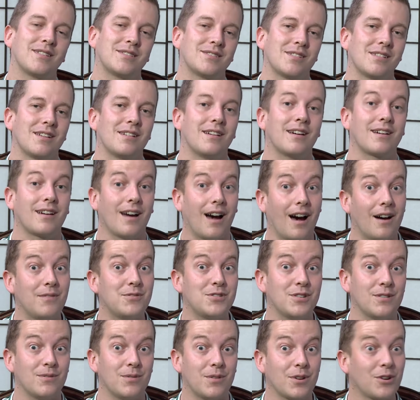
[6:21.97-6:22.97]
so that like
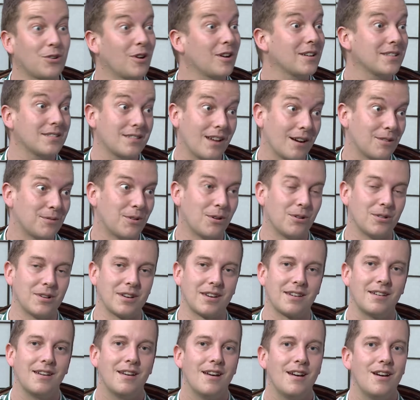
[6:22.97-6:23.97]
after the credits start
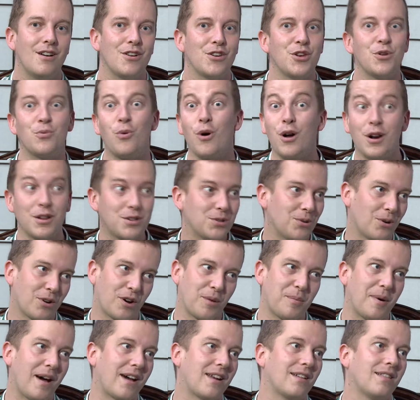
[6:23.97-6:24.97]
rolling, you want to talk
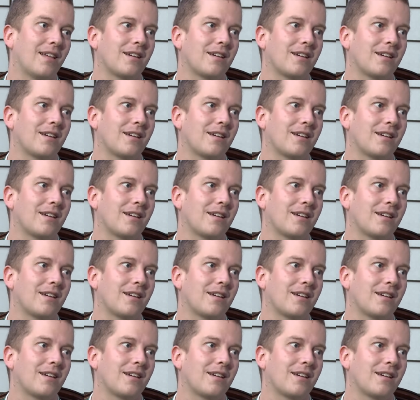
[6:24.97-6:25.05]
about it.